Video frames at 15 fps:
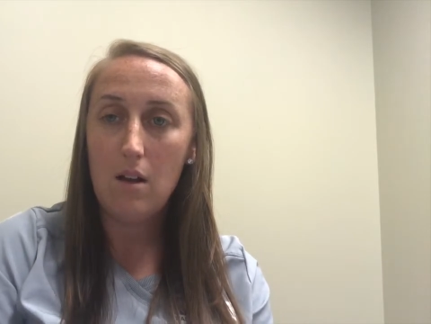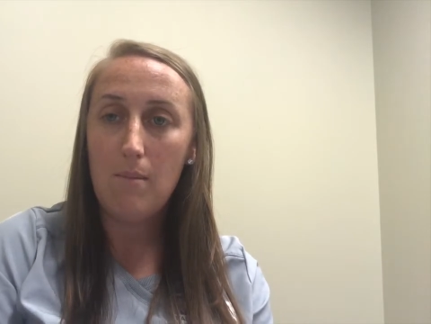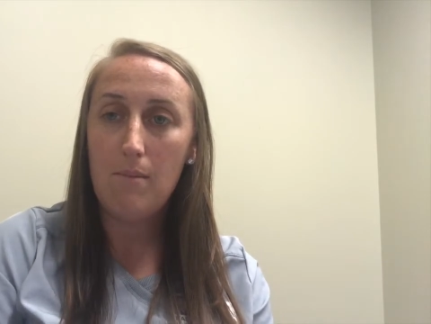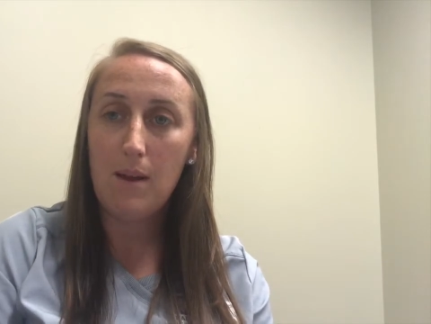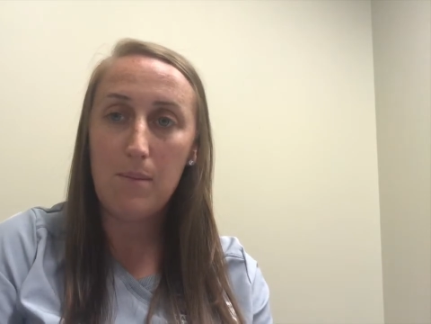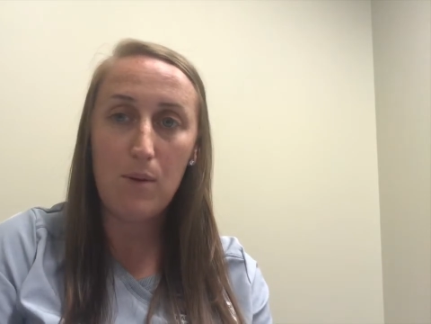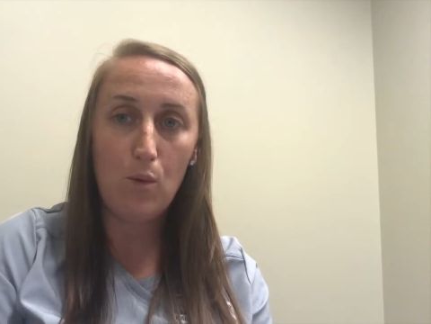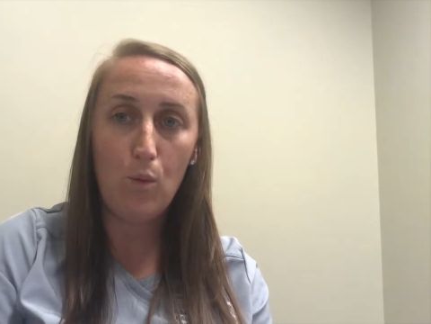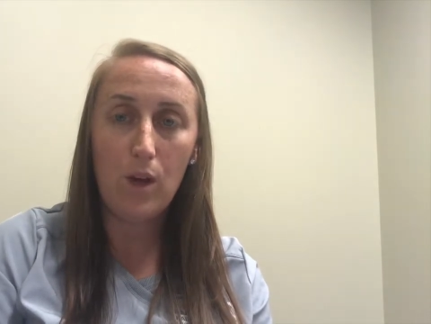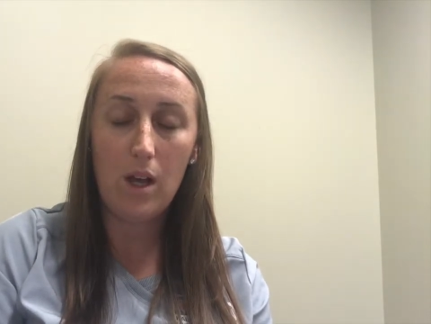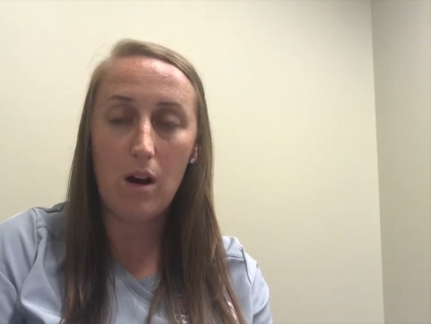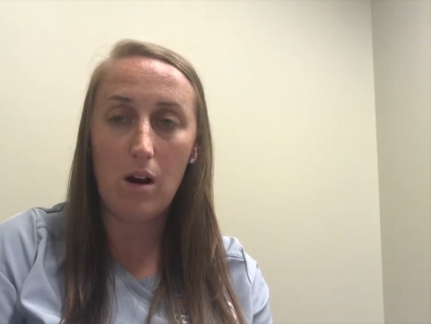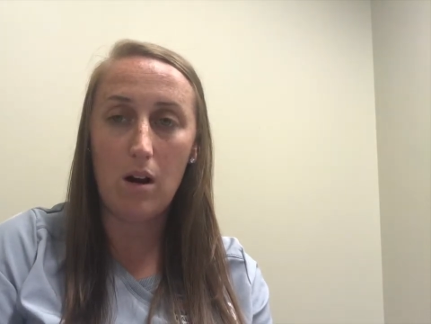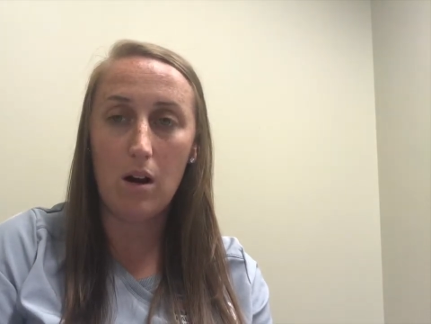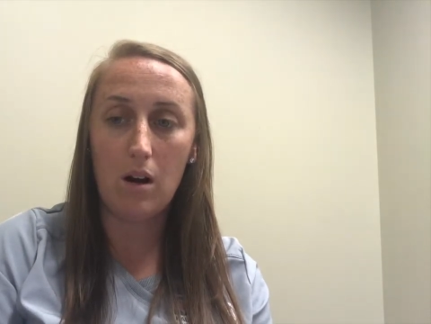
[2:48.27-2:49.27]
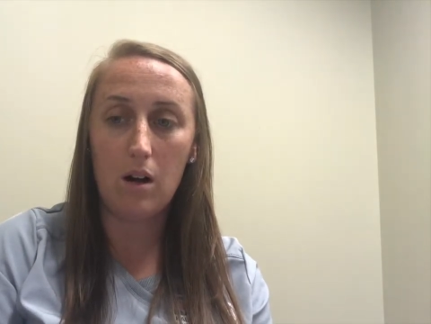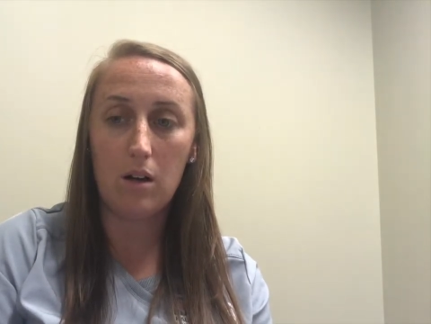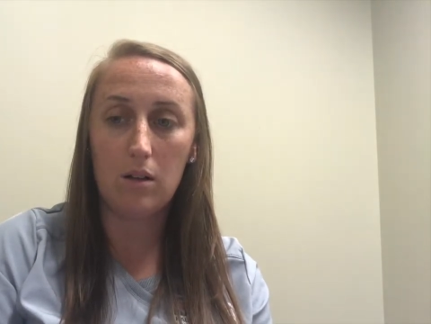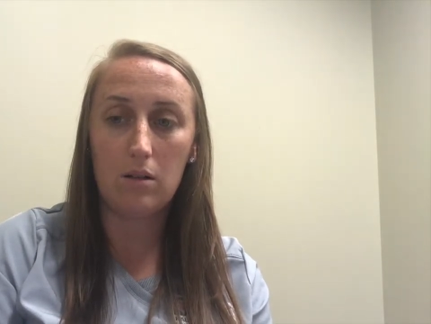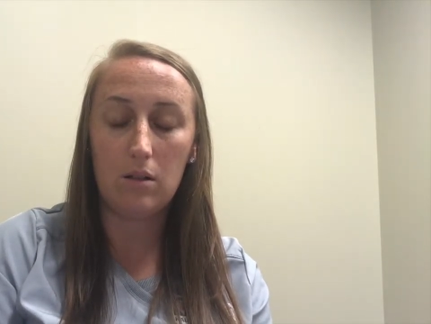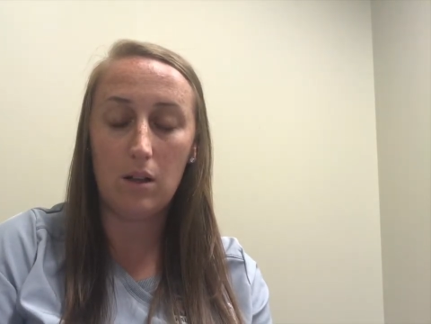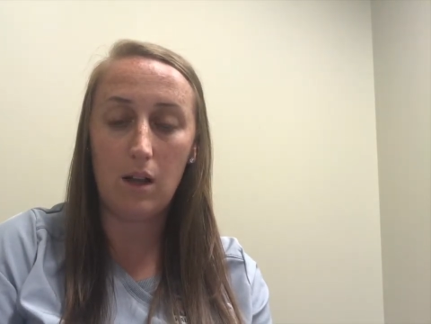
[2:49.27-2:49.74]
Maybe we are
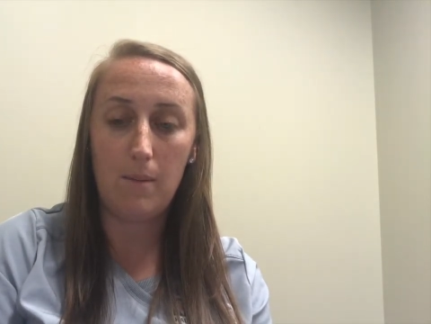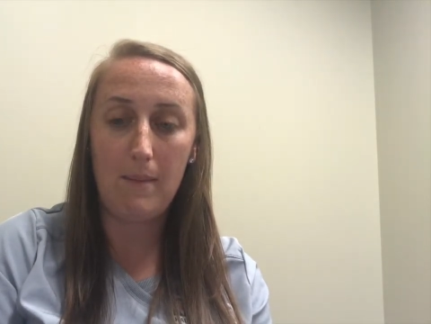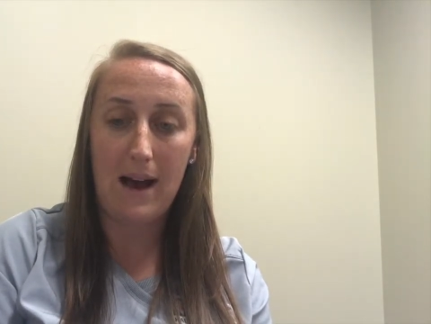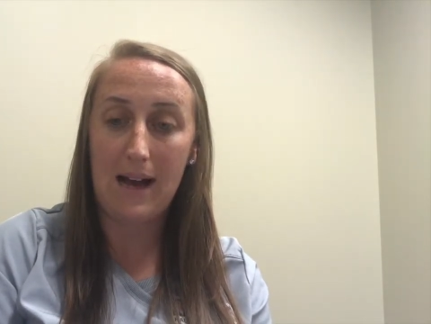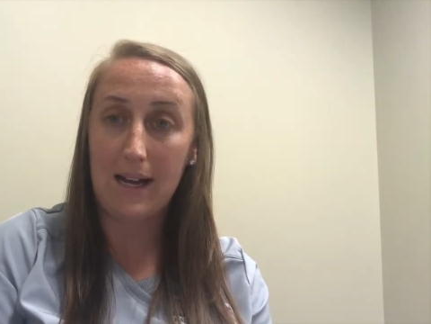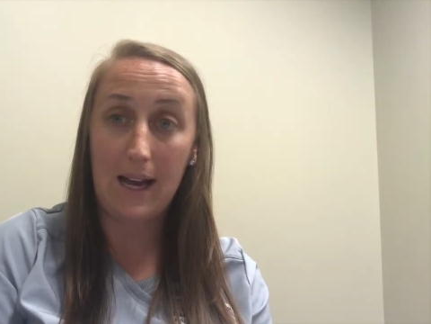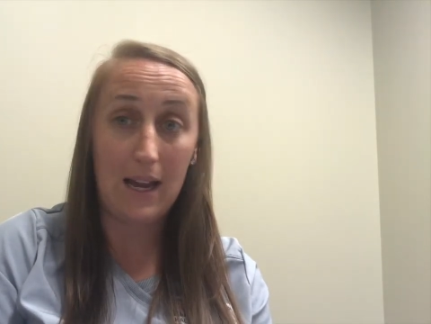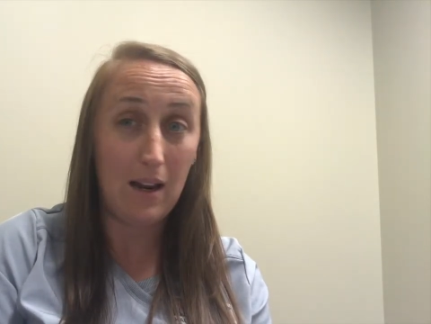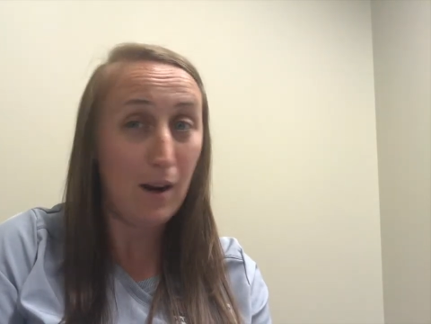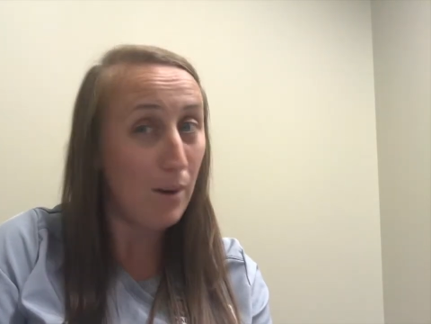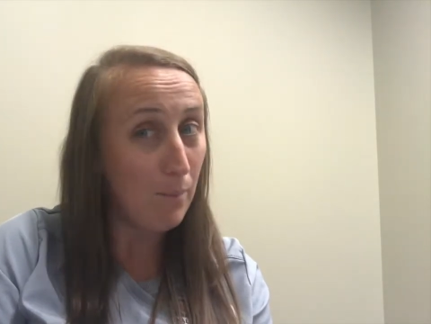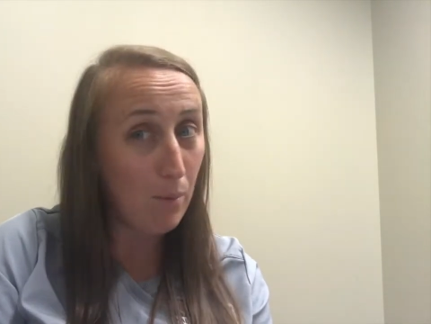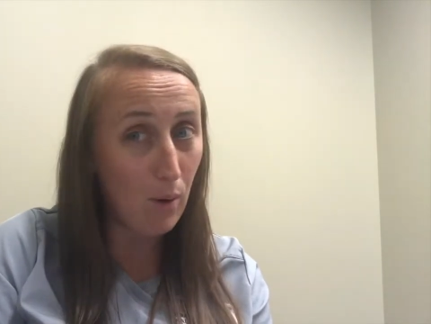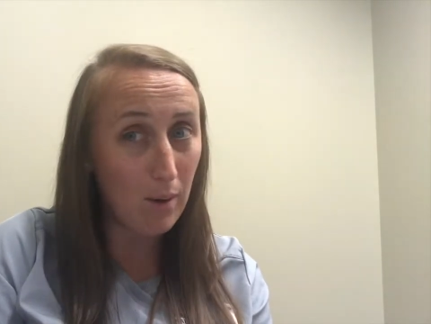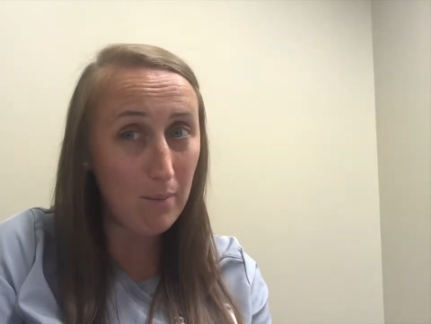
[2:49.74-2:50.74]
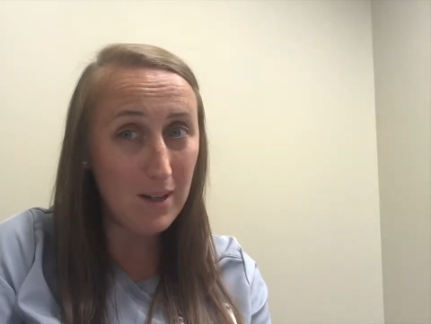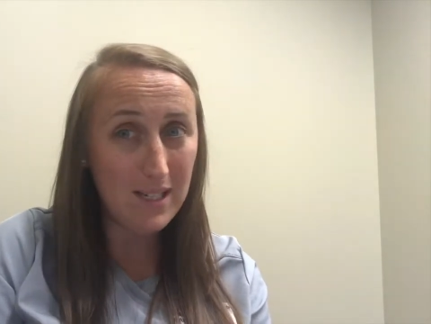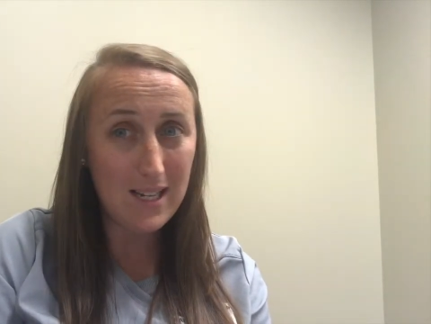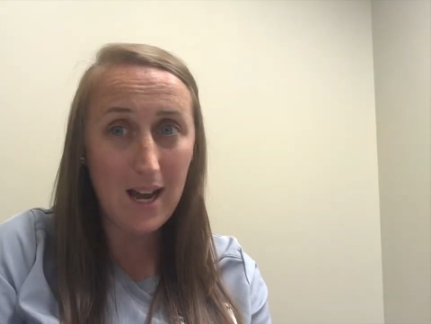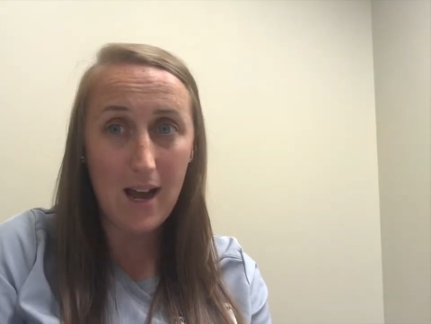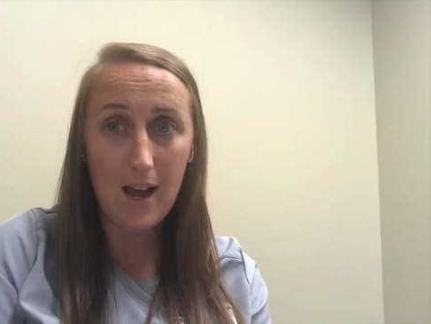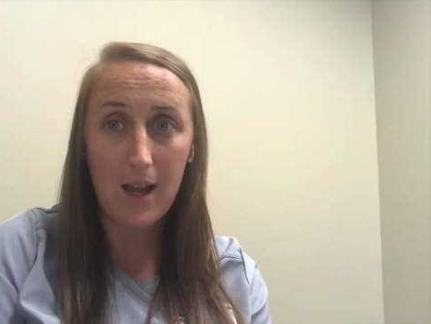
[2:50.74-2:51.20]
looking back at an appointment
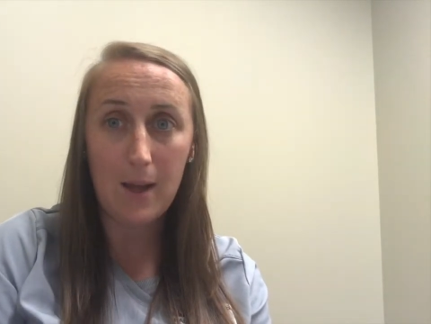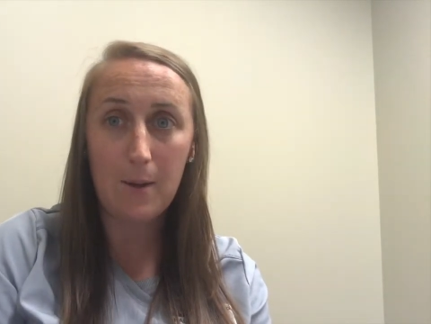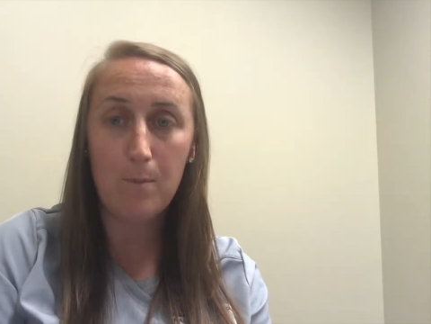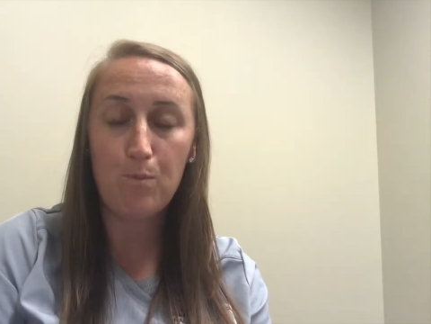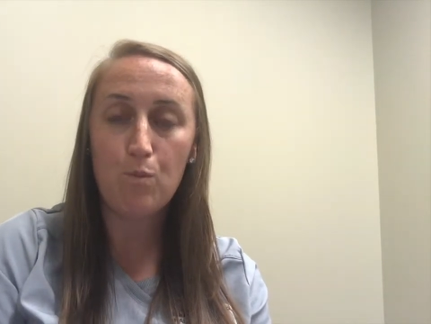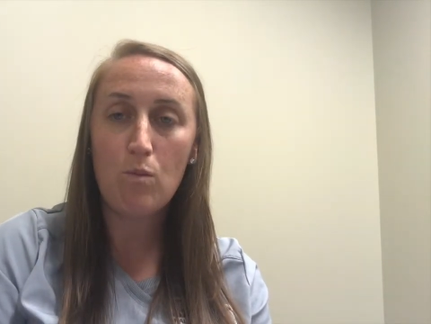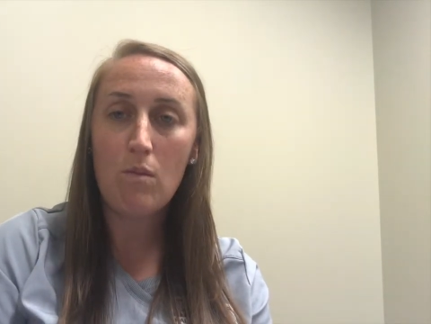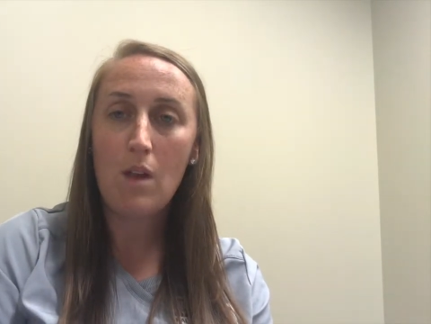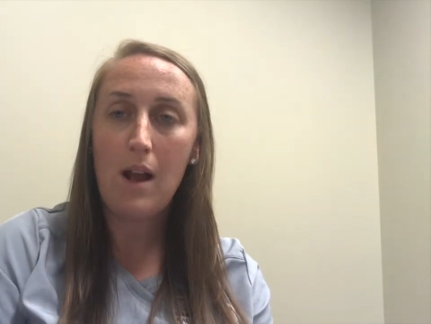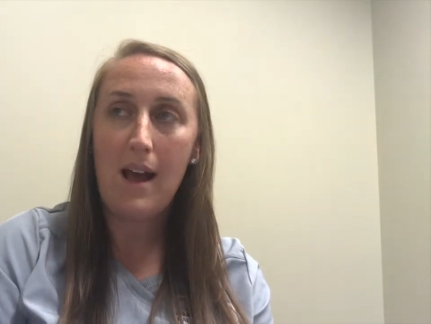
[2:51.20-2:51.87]
time,